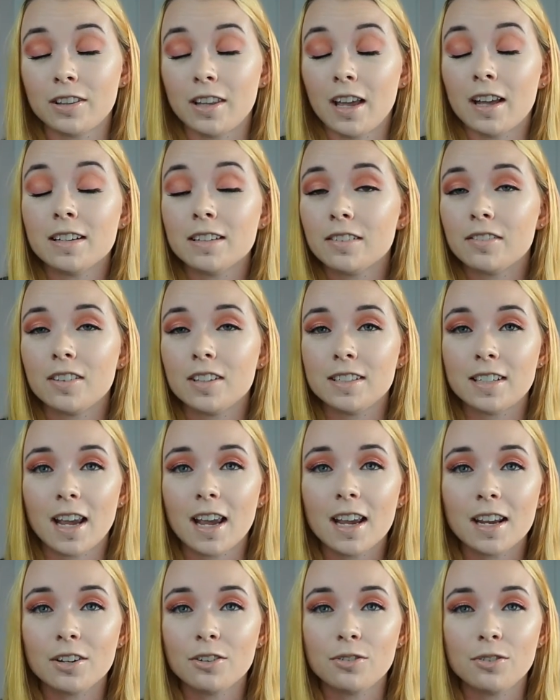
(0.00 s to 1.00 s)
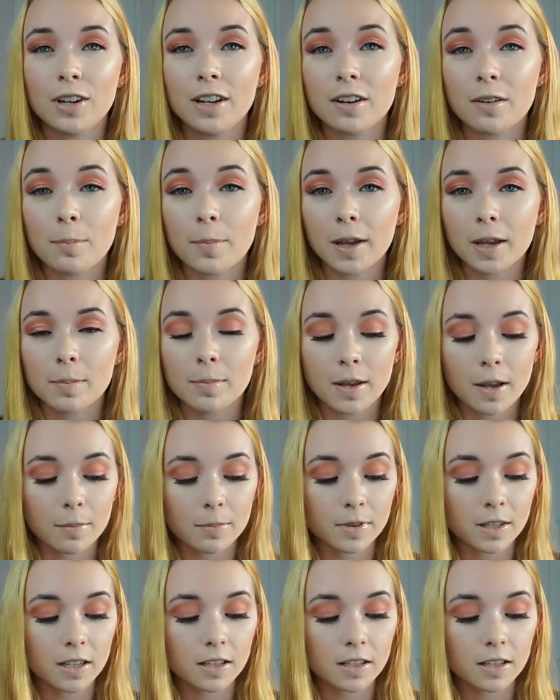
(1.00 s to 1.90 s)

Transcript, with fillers: the end of the day and you need a pick-me-up.